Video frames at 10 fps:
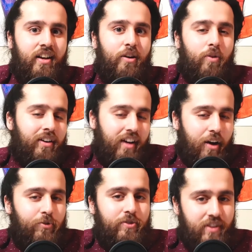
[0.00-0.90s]
One, I
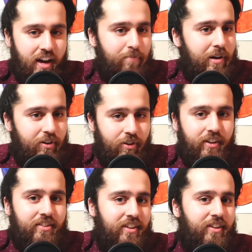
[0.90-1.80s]
was kind of paranoid
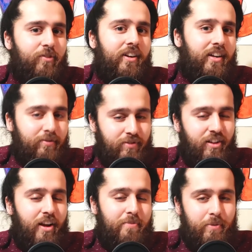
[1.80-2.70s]
because I didn't want a
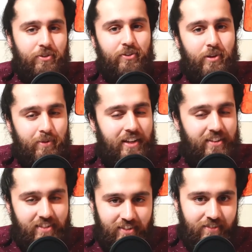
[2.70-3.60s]
lot of people to know me.
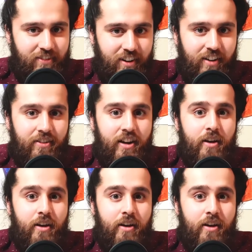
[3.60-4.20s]
That's fair enough.